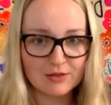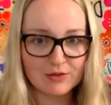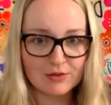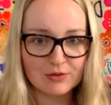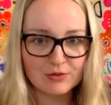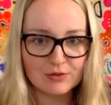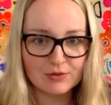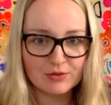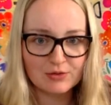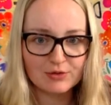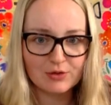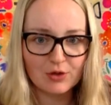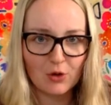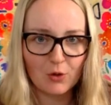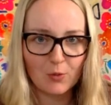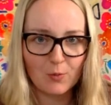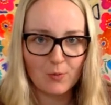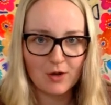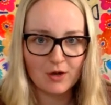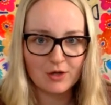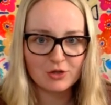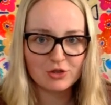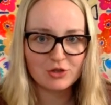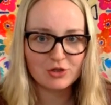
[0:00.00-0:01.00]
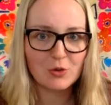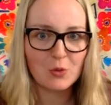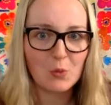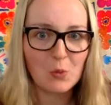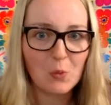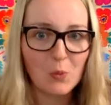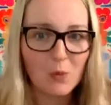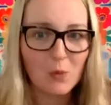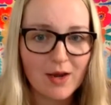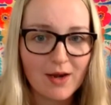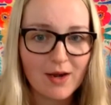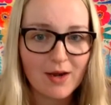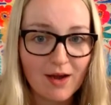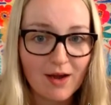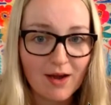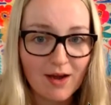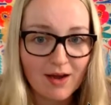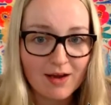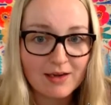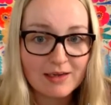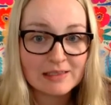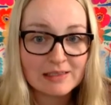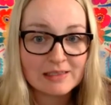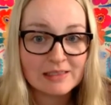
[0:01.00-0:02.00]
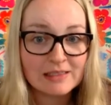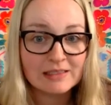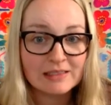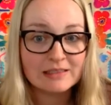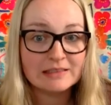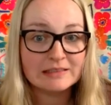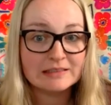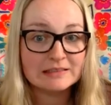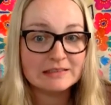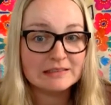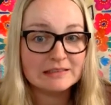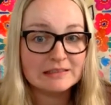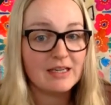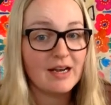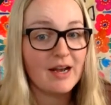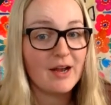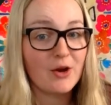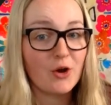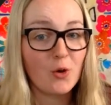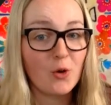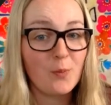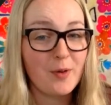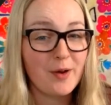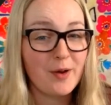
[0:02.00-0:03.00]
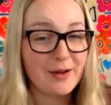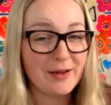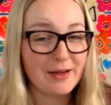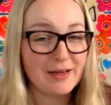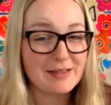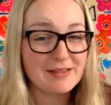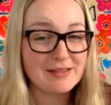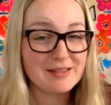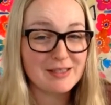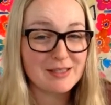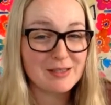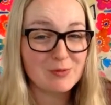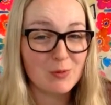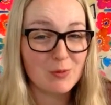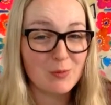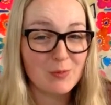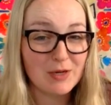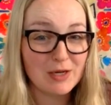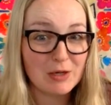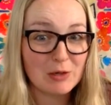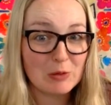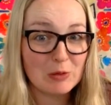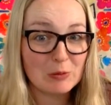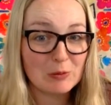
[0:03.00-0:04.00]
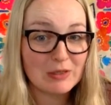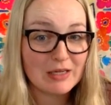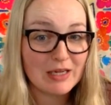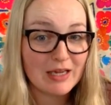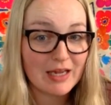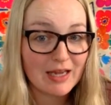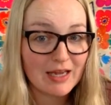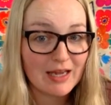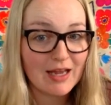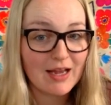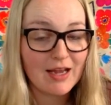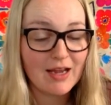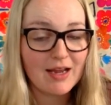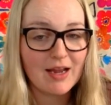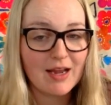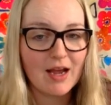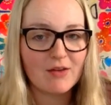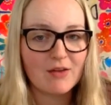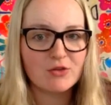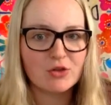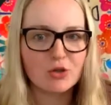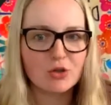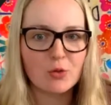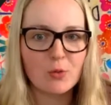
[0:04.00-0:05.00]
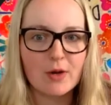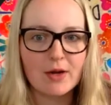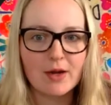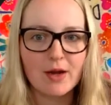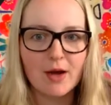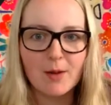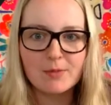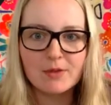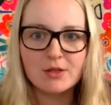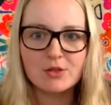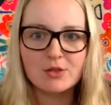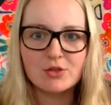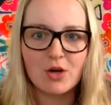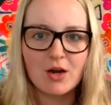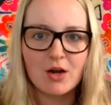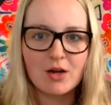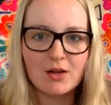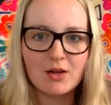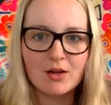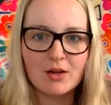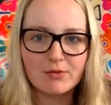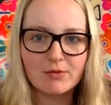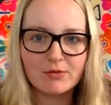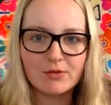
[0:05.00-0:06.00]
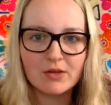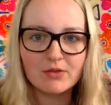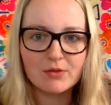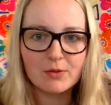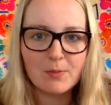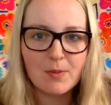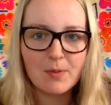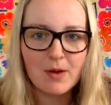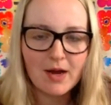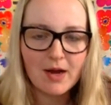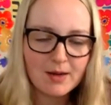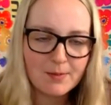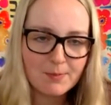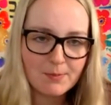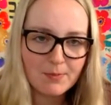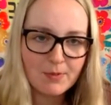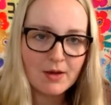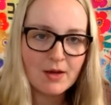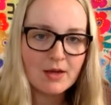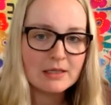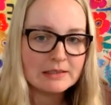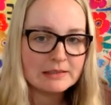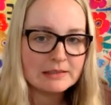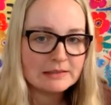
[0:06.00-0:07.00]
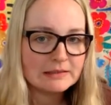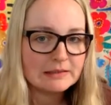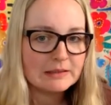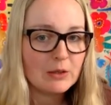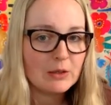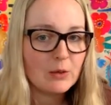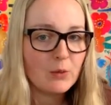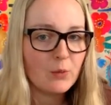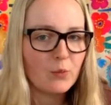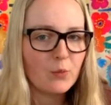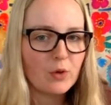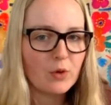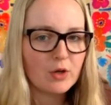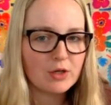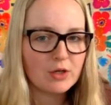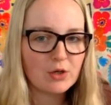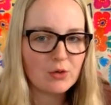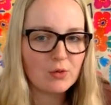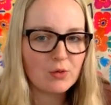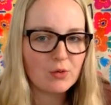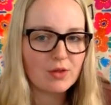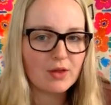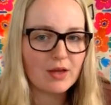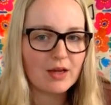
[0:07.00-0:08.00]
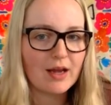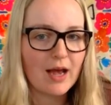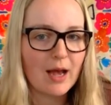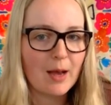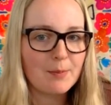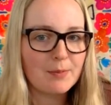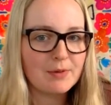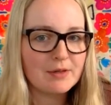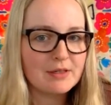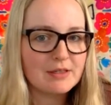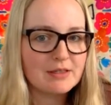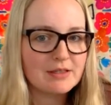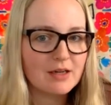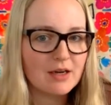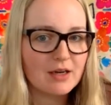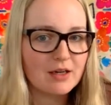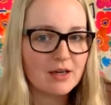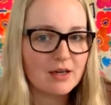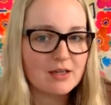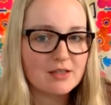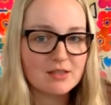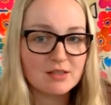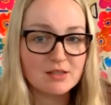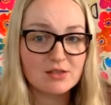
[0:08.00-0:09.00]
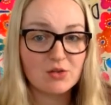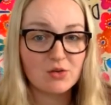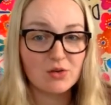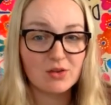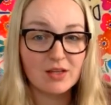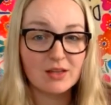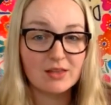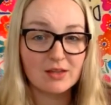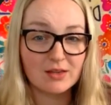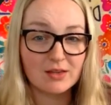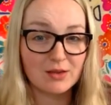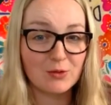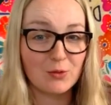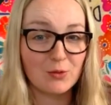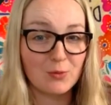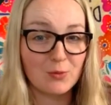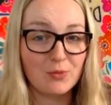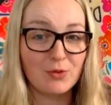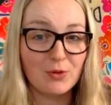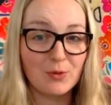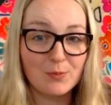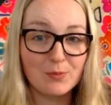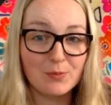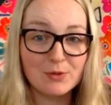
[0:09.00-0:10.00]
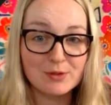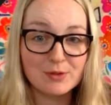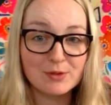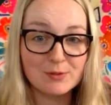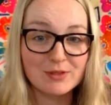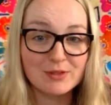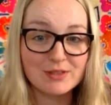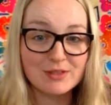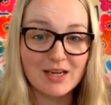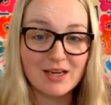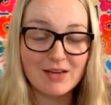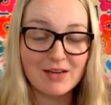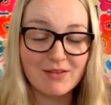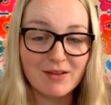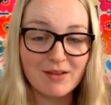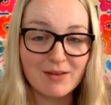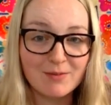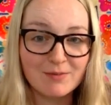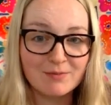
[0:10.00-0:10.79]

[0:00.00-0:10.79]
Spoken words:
So much went on. I hope Augustus will be okay after going up the Chocolate River Pipe. What do you think happened to Augustus? Do you think that the Oompa Loompas will save him?